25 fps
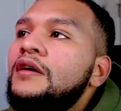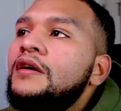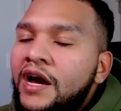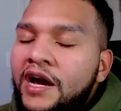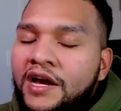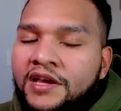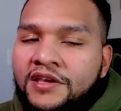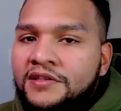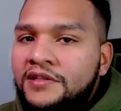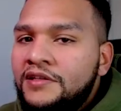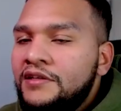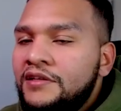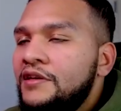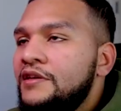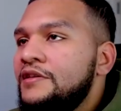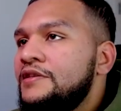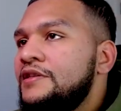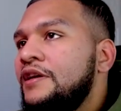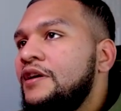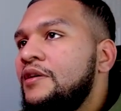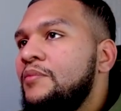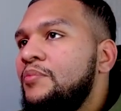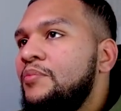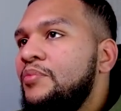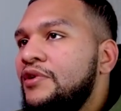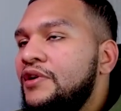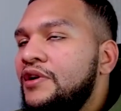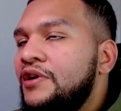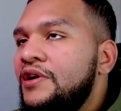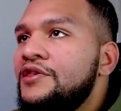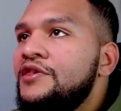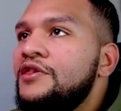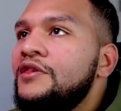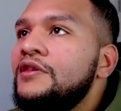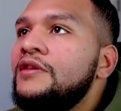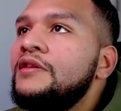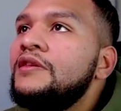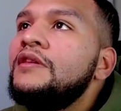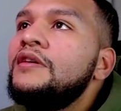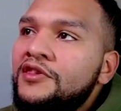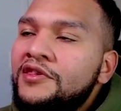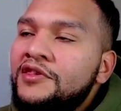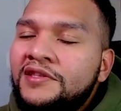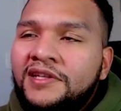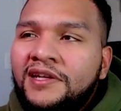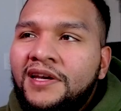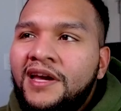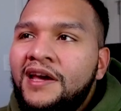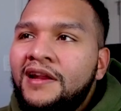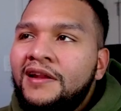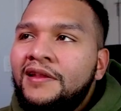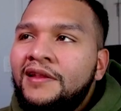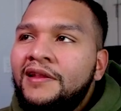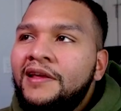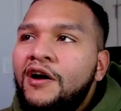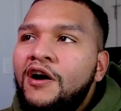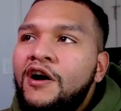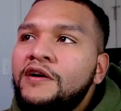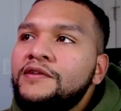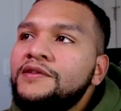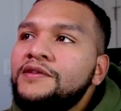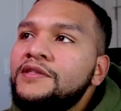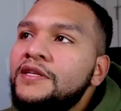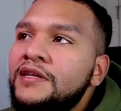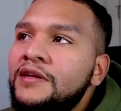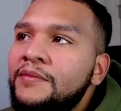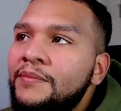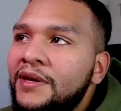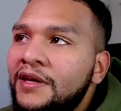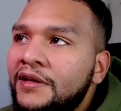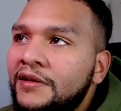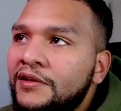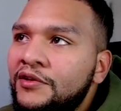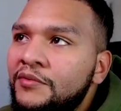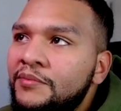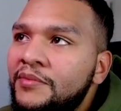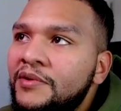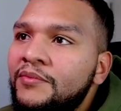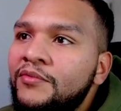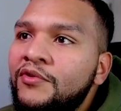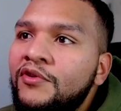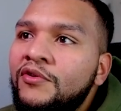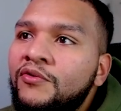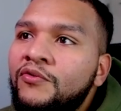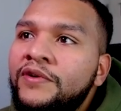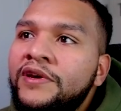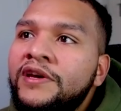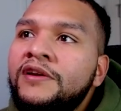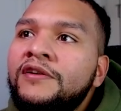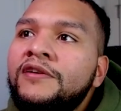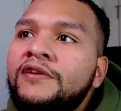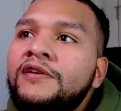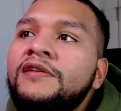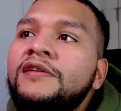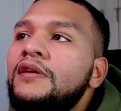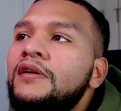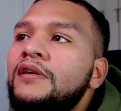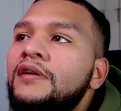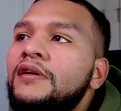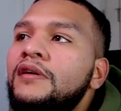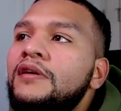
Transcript: I use it as like a percussion, just to kind of like offset it, make it a little bit more weirder.